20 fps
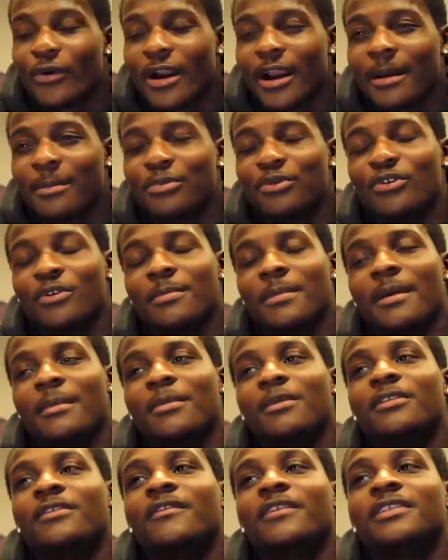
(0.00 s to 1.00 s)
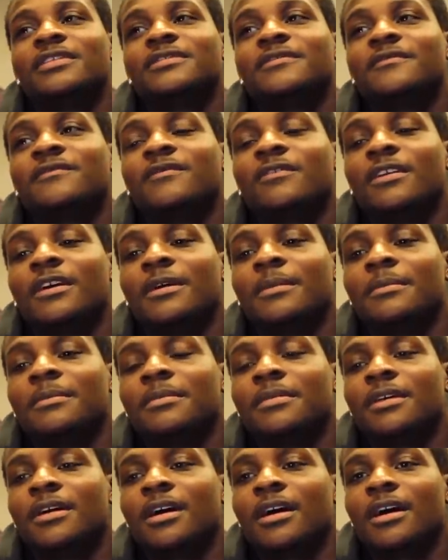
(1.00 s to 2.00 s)
where I pull my motivation from,
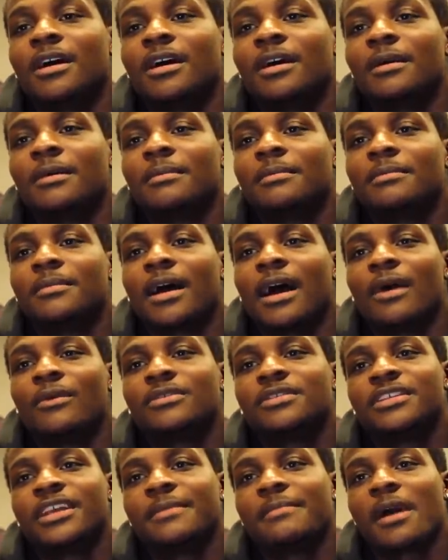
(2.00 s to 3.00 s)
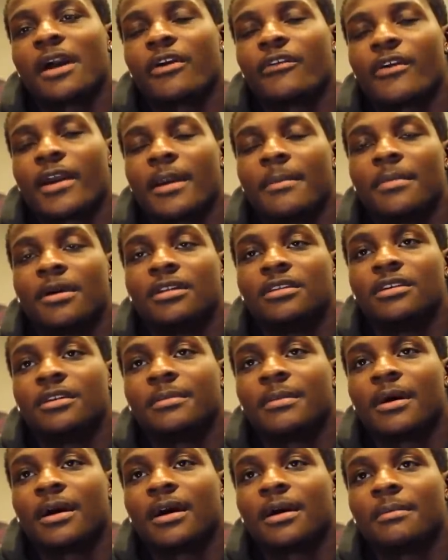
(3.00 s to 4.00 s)
I would say my grandmother
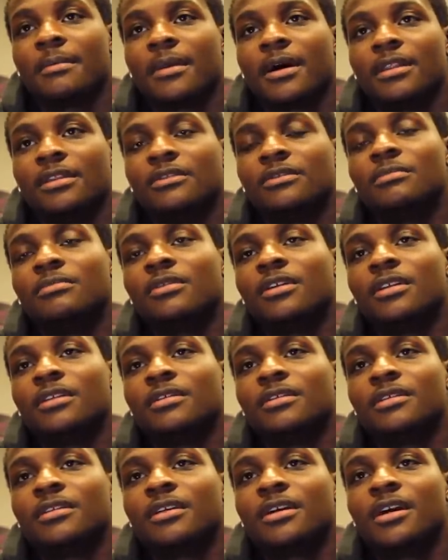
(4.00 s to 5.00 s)
and my little brother.